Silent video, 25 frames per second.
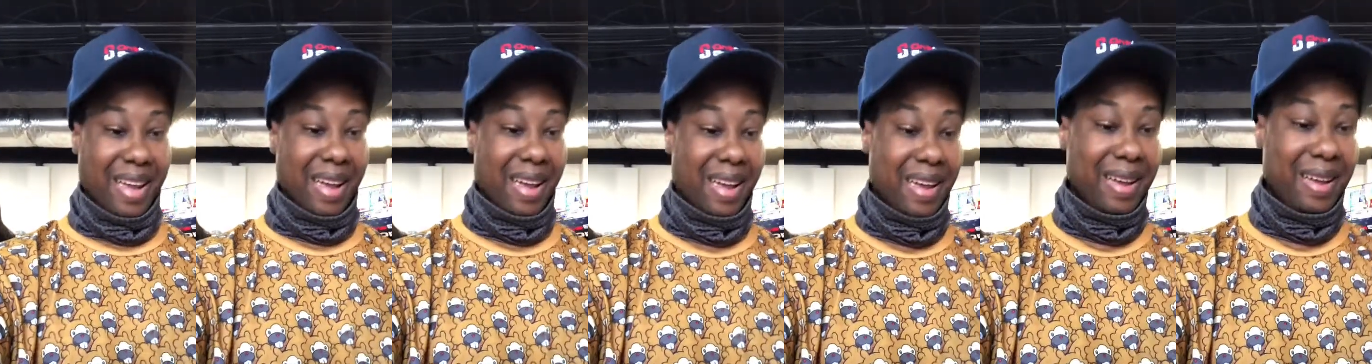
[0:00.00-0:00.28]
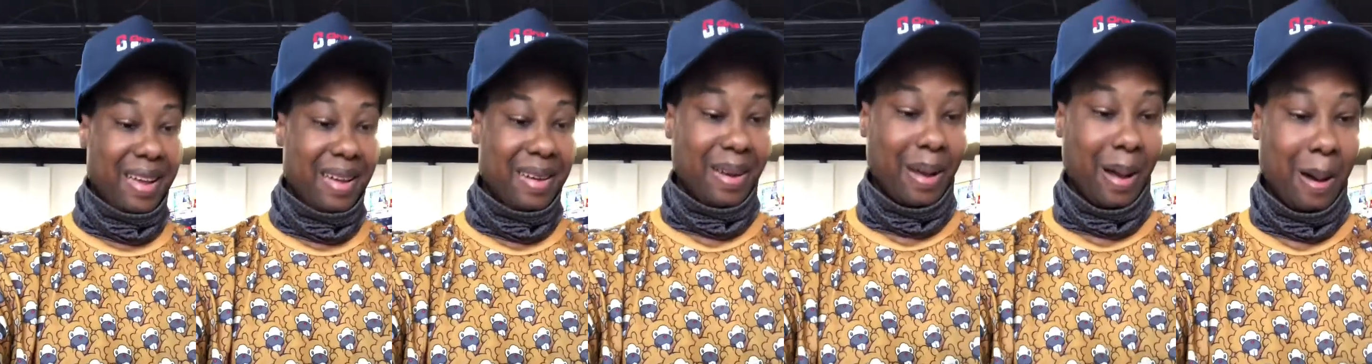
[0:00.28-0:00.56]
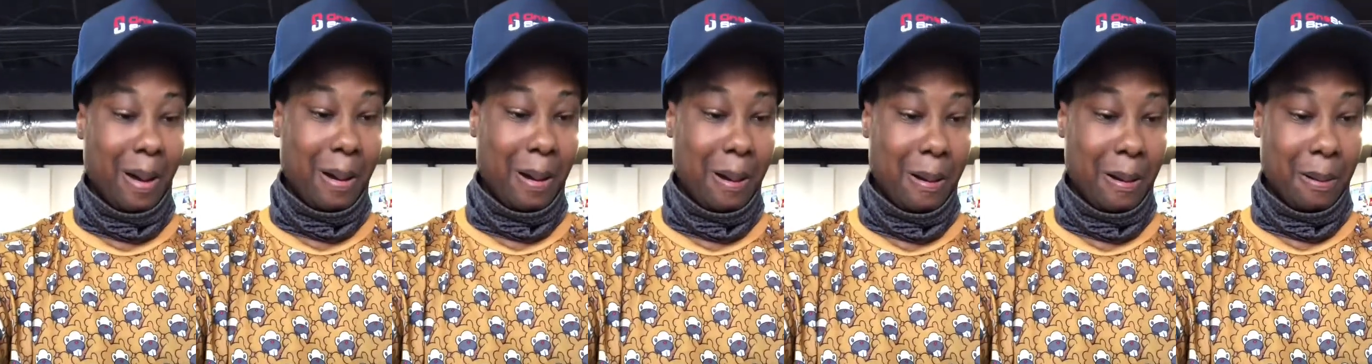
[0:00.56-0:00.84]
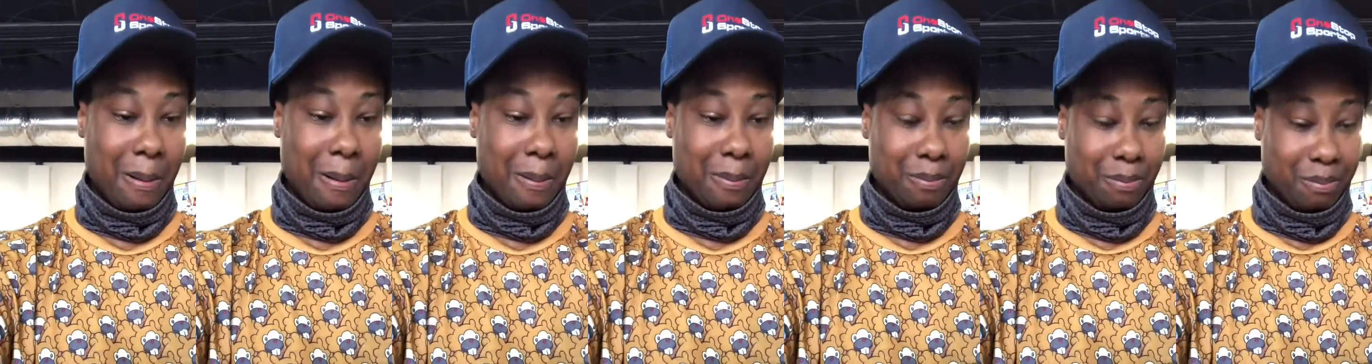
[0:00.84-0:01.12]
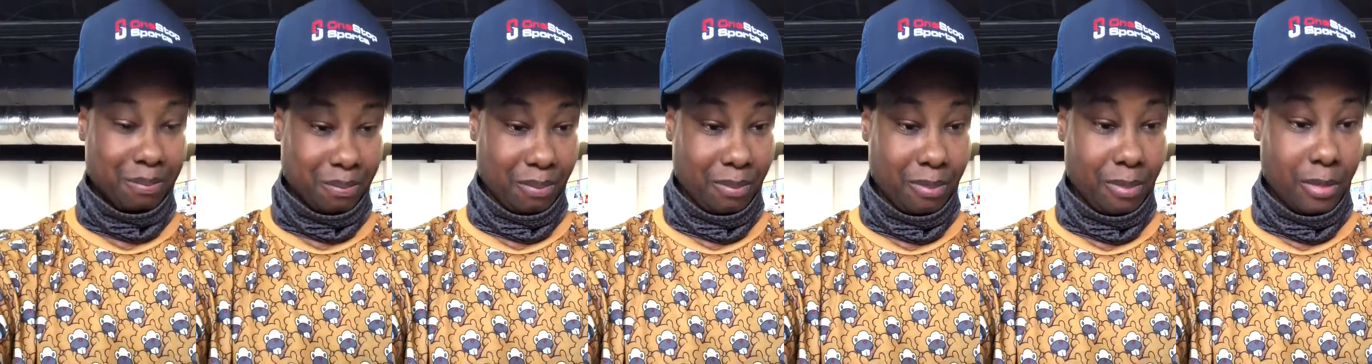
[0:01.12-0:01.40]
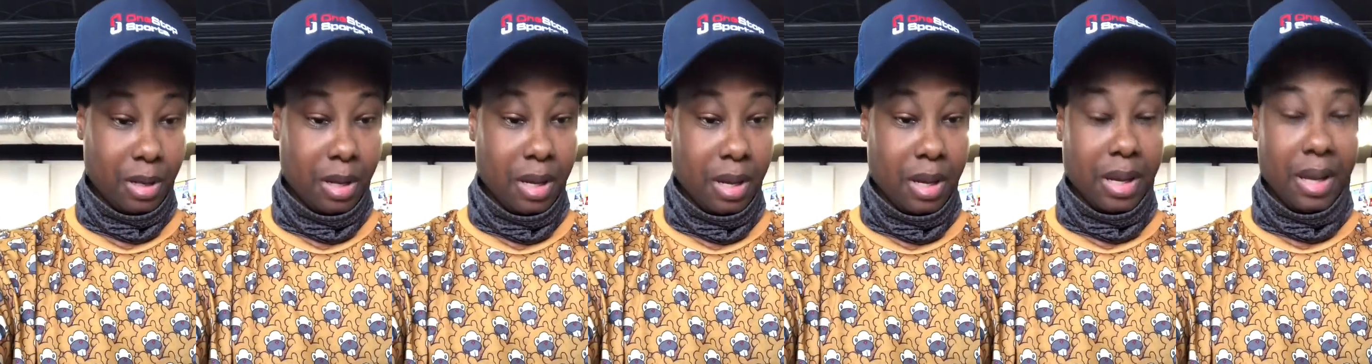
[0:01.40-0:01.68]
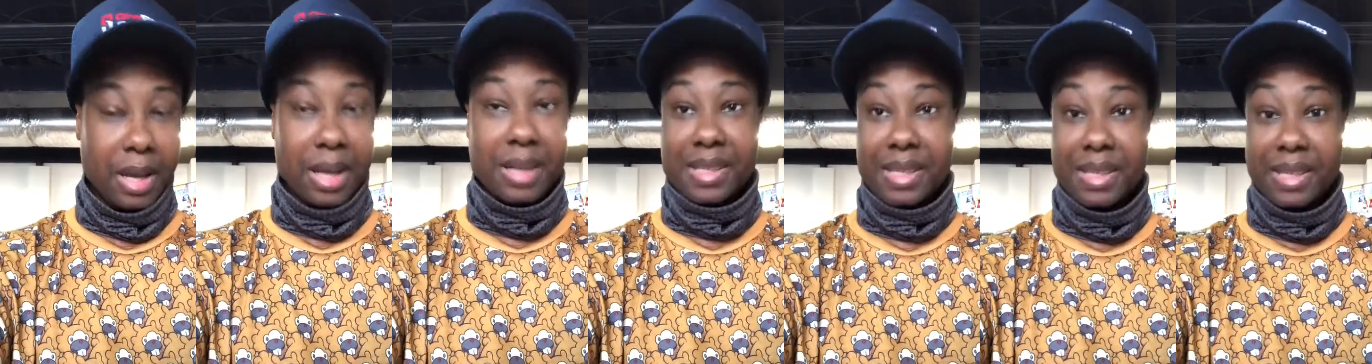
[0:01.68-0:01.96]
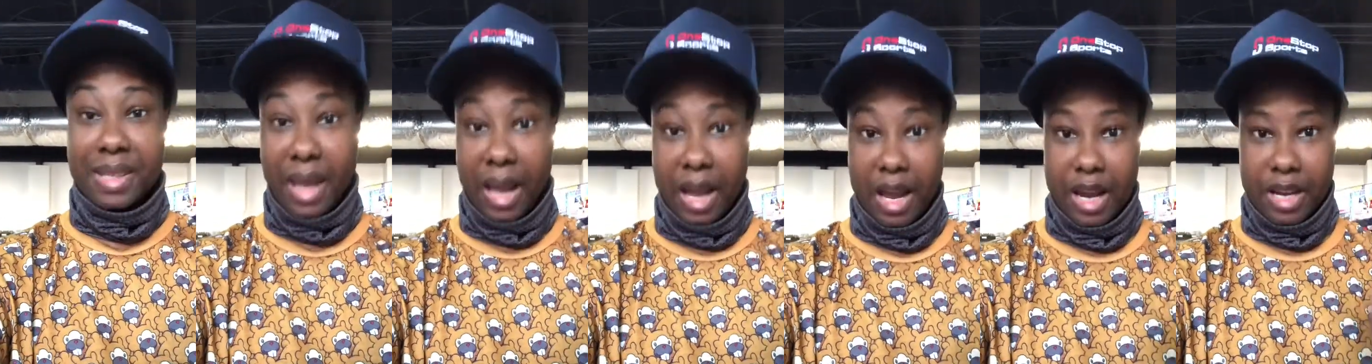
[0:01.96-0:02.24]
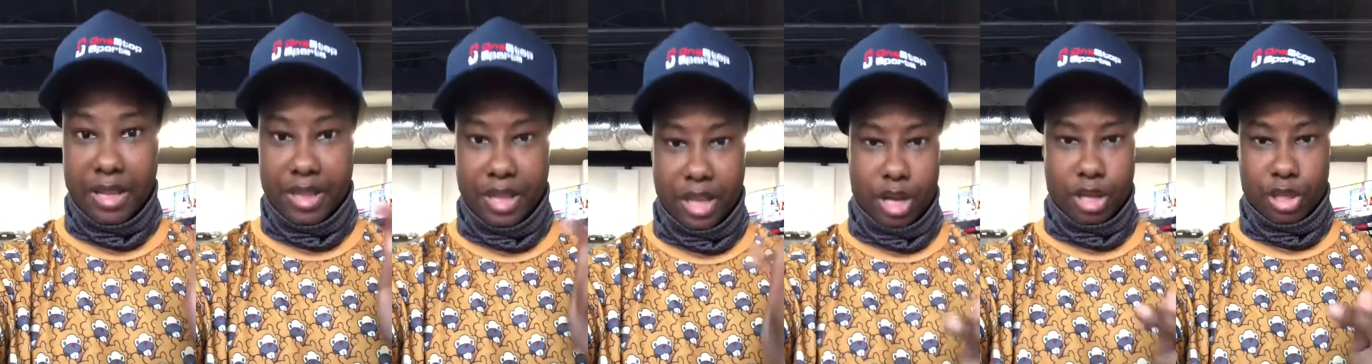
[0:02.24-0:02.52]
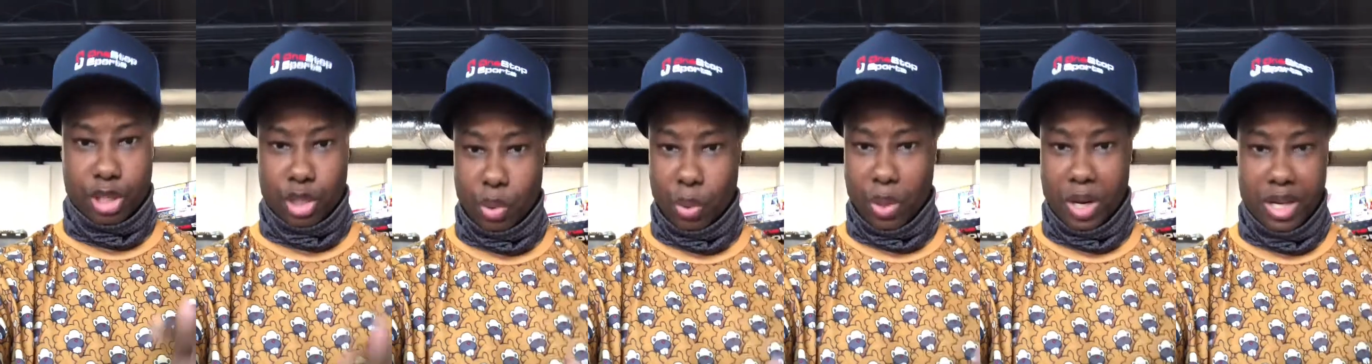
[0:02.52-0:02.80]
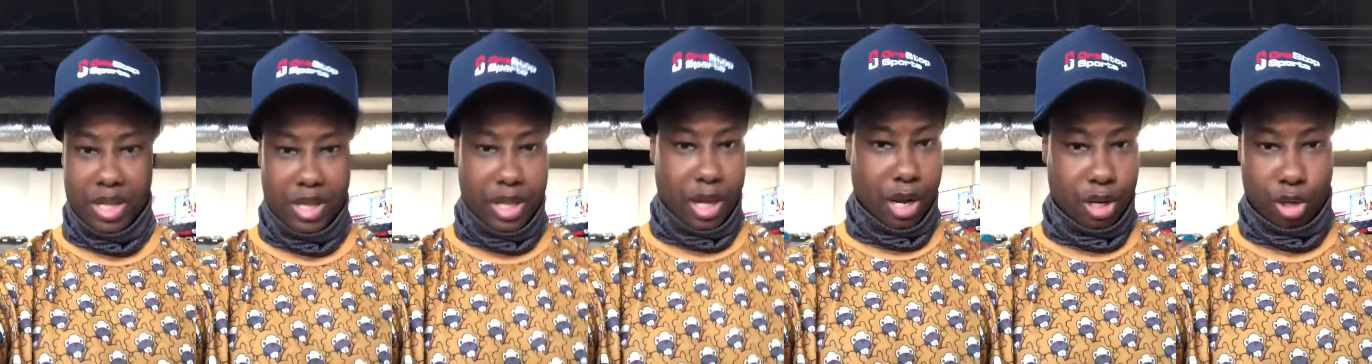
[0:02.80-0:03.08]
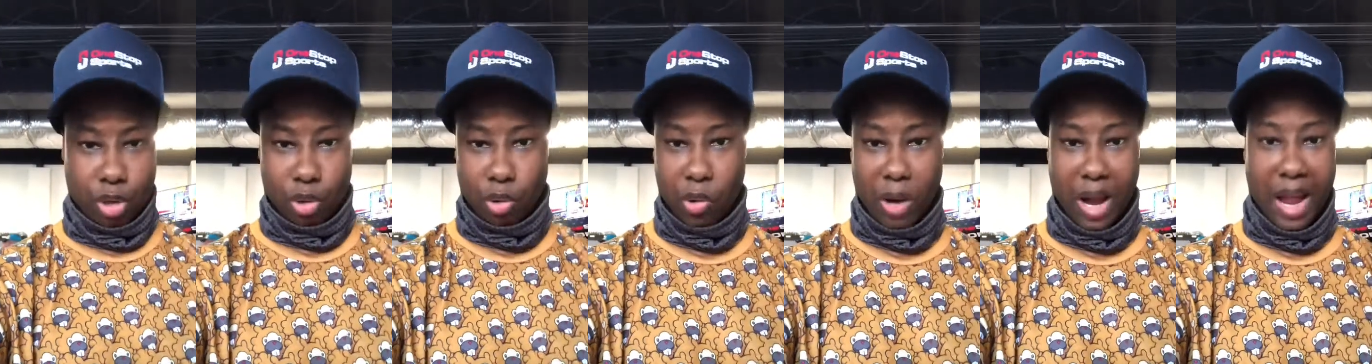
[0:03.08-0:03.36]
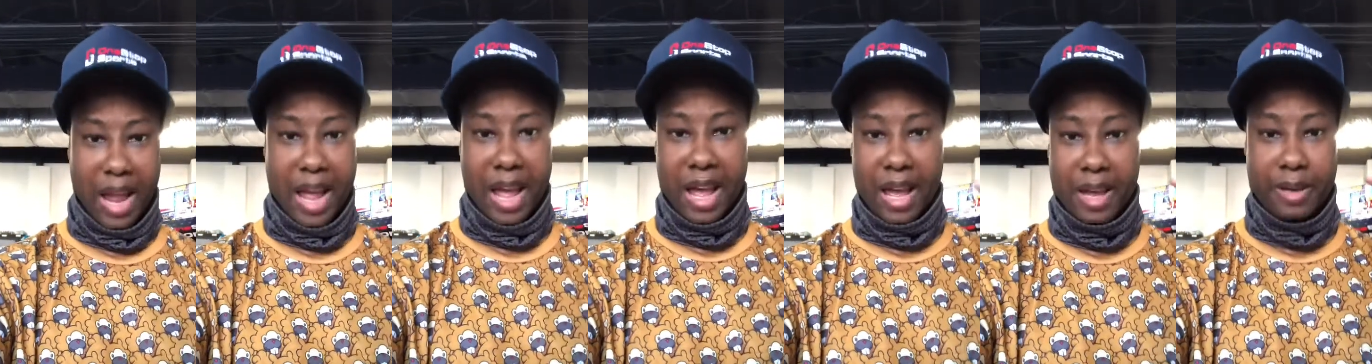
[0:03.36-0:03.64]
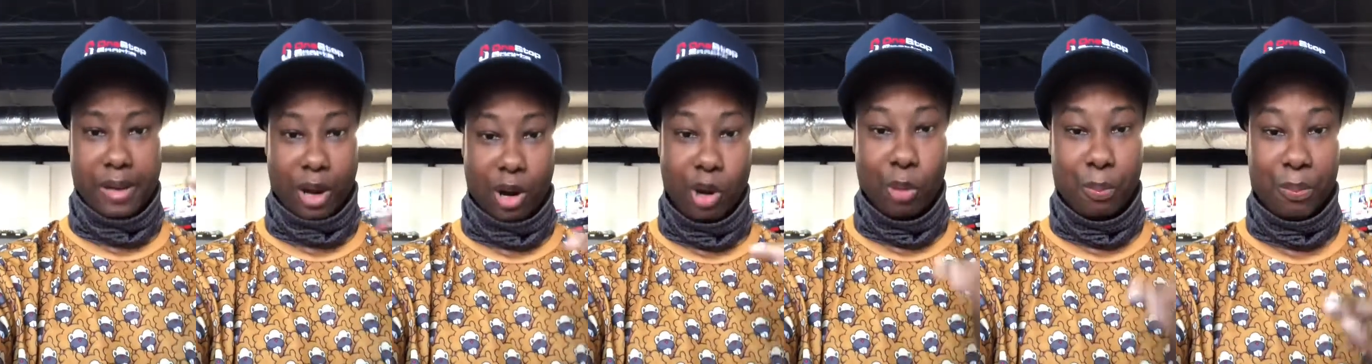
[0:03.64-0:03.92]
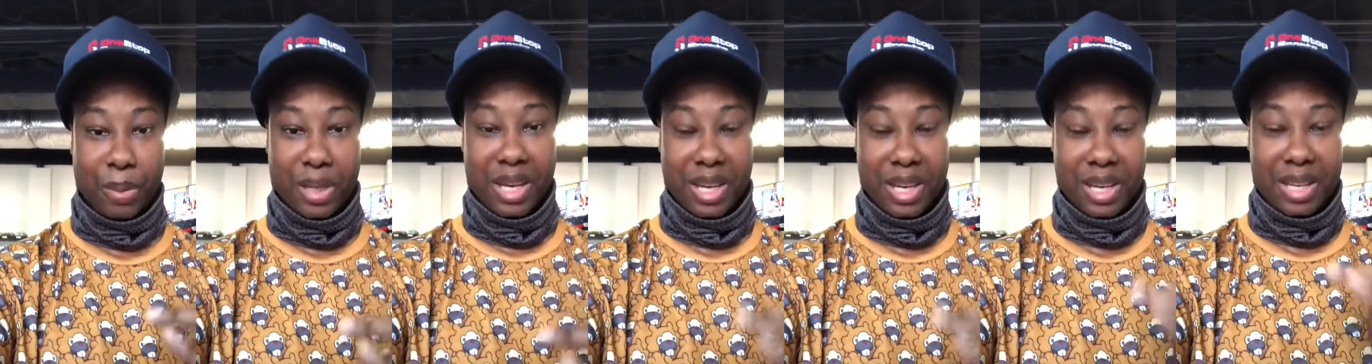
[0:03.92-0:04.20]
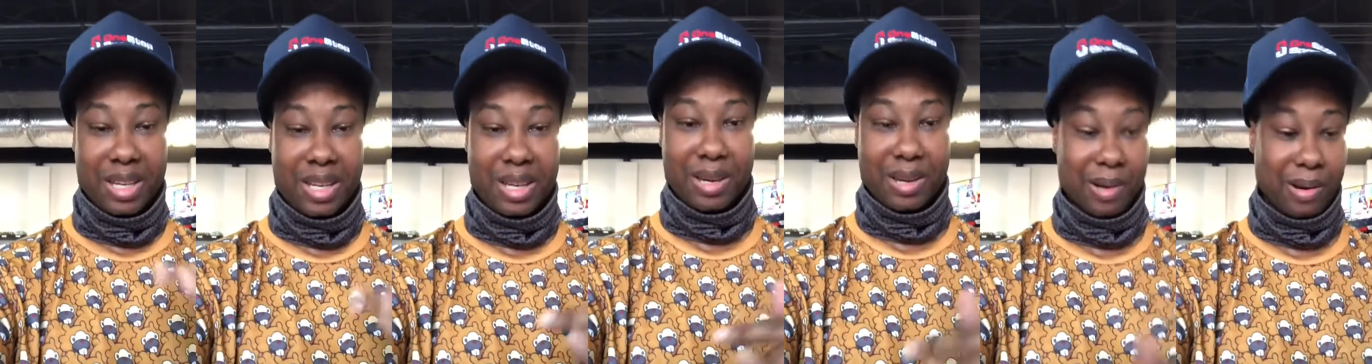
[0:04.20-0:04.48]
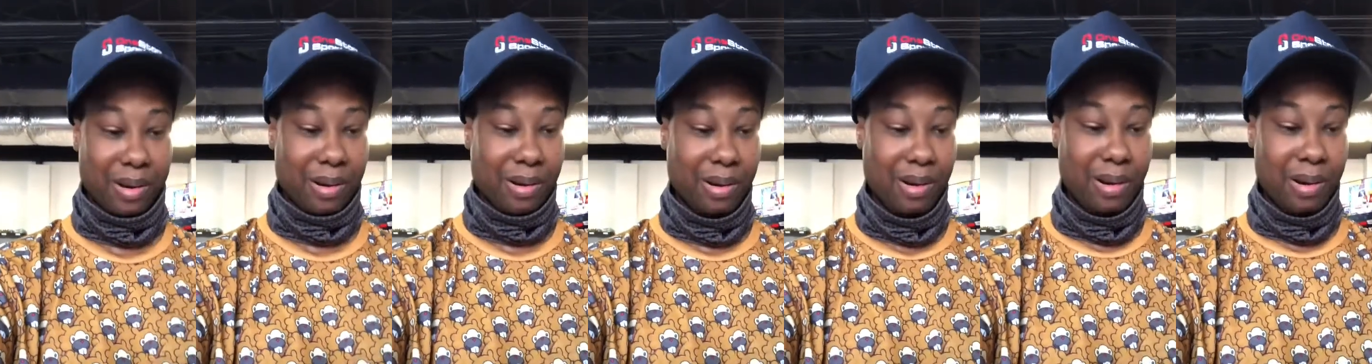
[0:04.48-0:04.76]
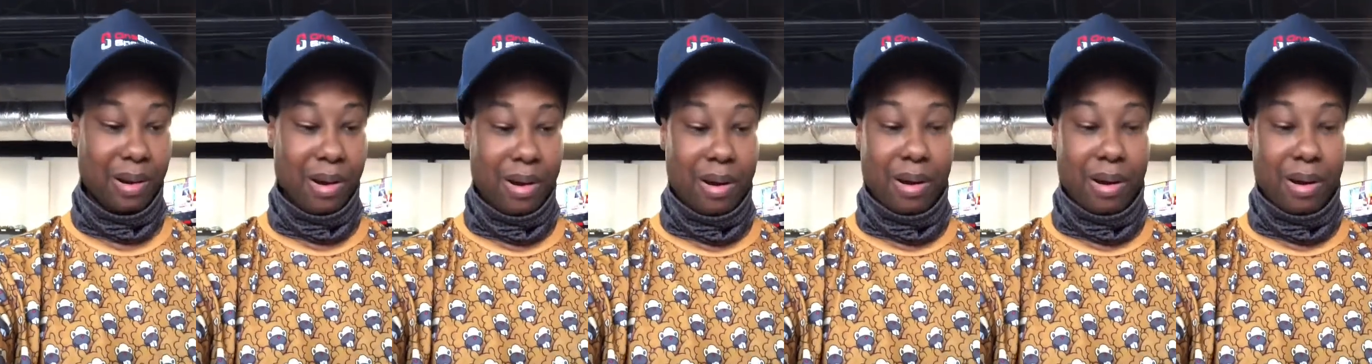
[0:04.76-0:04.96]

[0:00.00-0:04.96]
And, um, and today, they're doing their grand opening here